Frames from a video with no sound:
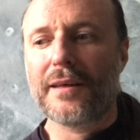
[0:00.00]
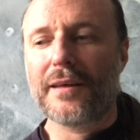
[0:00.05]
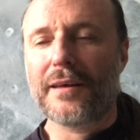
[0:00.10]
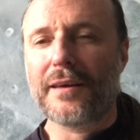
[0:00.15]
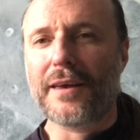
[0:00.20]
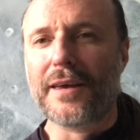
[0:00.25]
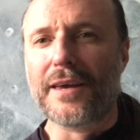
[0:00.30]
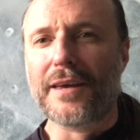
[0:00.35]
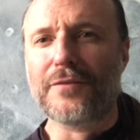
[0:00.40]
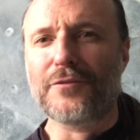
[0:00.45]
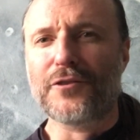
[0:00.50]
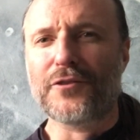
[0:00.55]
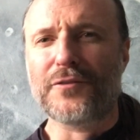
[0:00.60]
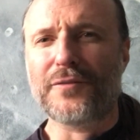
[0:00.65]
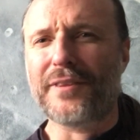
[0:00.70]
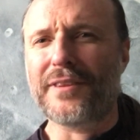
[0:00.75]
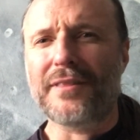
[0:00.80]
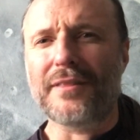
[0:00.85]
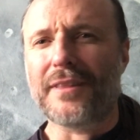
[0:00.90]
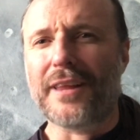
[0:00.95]
he just
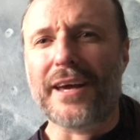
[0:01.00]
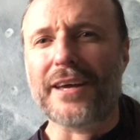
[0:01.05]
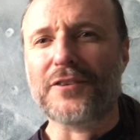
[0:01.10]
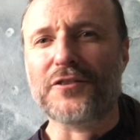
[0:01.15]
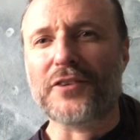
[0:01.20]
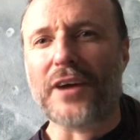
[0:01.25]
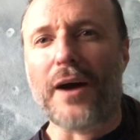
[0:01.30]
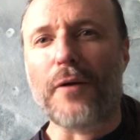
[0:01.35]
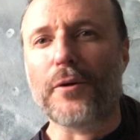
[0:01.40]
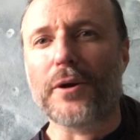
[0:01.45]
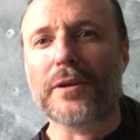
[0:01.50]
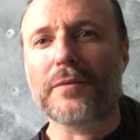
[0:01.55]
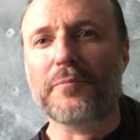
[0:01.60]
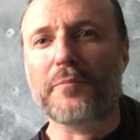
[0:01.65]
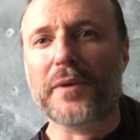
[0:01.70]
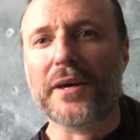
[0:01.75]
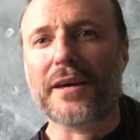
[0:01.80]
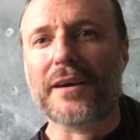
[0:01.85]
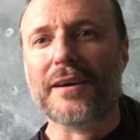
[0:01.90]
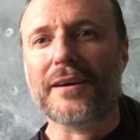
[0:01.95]
didn't like Samhain
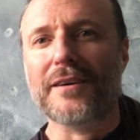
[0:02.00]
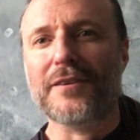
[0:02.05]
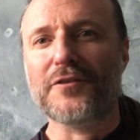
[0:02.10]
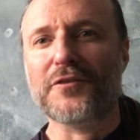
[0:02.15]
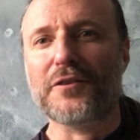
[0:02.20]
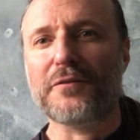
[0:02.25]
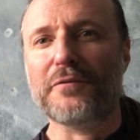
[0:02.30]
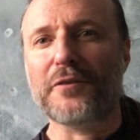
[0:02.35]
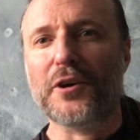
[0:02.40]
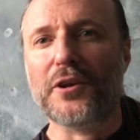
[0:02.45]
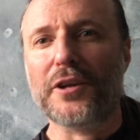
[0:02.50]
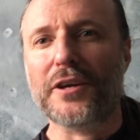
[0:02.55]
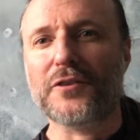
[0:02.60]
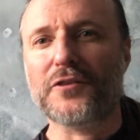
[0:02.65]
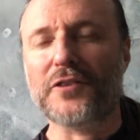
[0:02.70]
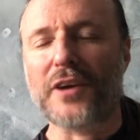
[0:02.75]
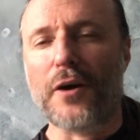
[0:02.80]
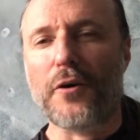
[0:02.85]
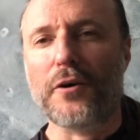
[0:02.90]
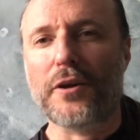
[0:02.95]
because he felt like
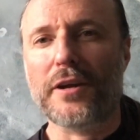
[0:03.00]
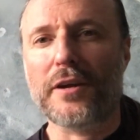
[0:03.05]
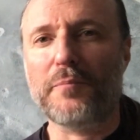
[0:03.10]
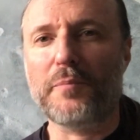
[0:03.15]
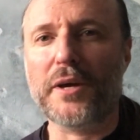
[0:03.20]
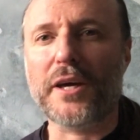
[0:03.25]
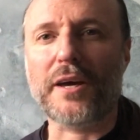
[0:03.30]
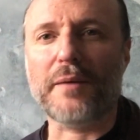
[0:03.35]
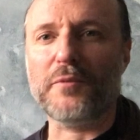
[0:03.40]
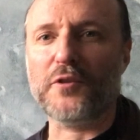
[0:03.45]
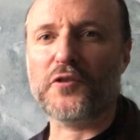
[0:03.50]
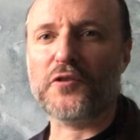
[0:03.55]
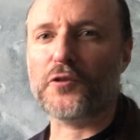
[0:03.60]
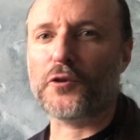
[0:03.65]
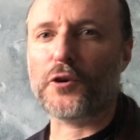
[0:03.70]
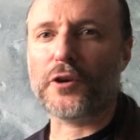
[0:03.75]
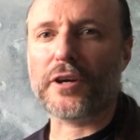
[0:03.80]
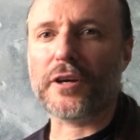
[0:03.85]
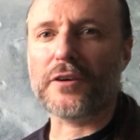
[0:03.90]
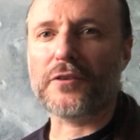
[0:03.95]
Samhain had become a
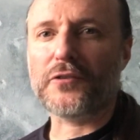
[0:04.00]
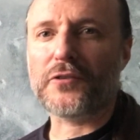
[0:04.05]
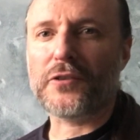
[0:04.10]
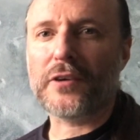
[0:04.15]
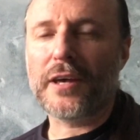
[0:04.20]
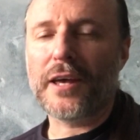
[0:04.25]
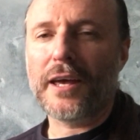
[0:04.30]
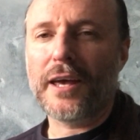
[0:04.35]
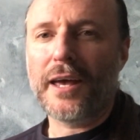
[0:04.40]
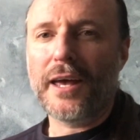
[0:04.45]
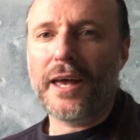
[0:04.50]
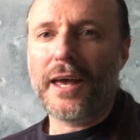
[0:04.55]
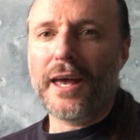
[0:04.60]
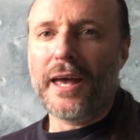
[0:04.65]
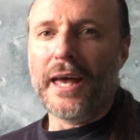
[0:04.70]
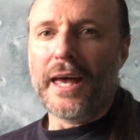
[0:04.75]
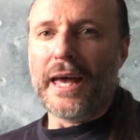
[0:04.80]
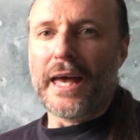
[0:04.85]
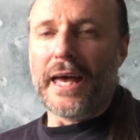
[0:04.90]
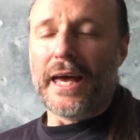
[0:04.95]
circus,
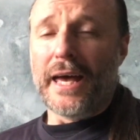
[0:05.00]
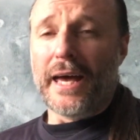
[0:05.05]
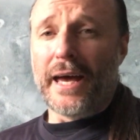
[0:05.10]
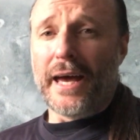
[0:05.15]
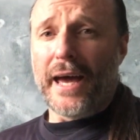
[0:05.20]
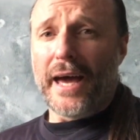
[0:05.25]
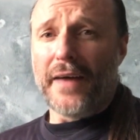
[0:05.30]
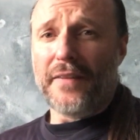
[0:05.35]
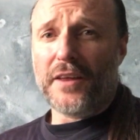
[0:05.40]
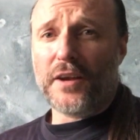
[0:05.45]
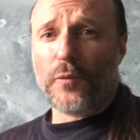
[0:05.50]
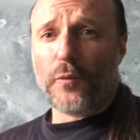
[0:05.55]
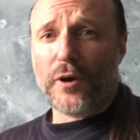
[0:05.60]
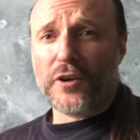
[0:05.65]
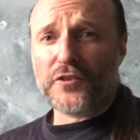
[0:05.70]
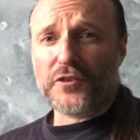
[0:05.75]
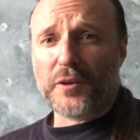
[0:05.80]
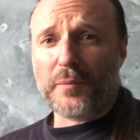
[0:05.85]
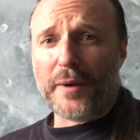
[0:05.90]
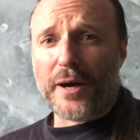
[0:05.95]
and that it
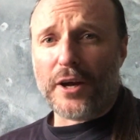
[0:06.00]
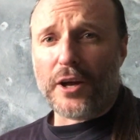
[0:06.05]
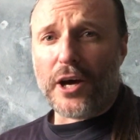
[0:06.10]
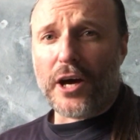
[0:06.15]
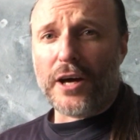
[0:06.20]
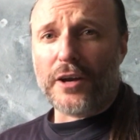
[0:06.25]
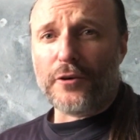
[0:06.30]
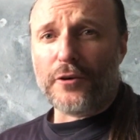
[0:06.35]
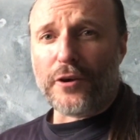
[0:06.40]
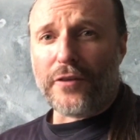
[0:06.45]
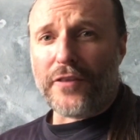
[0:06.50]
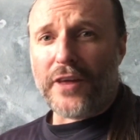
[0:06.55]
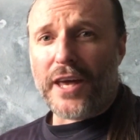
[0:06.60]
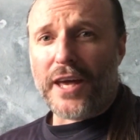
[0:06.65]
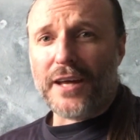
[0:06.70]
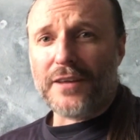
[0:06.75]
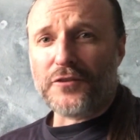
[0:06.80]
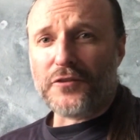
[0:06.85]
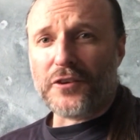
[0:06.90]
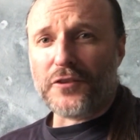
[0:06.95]
wasn't about honoring the
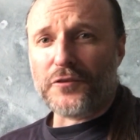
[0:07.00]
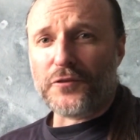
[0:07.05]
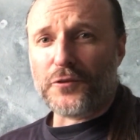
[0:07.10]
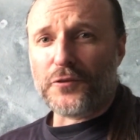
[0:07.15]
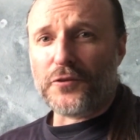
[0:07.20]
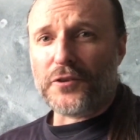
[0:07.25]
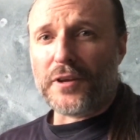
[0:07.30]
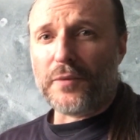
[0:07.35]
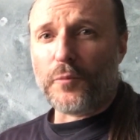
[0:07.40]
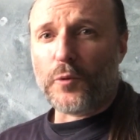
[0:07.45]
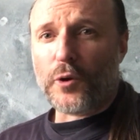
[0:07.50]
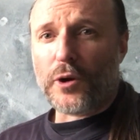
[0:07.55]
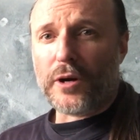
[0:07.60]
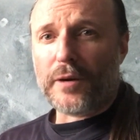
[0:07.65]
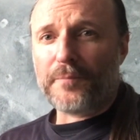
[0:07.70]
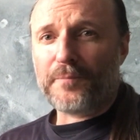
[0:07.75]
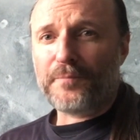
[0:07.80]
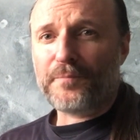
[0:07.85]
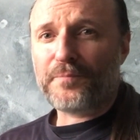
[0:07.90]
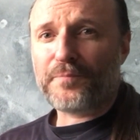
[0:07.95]
ancestors
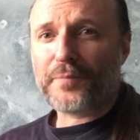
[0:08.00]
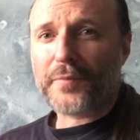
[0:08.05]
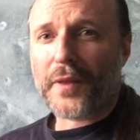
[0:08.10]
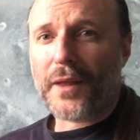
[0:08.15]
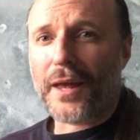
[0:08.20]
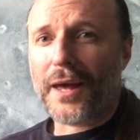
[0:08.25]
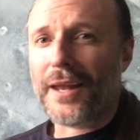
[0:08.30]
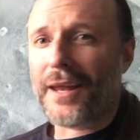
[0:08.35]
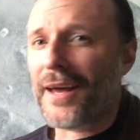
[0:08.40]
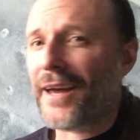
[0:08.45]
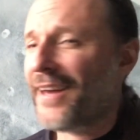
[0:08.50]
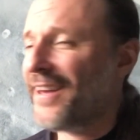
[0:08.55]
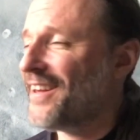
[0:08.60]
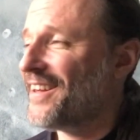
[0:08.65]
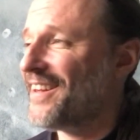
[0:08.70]
anymore. And I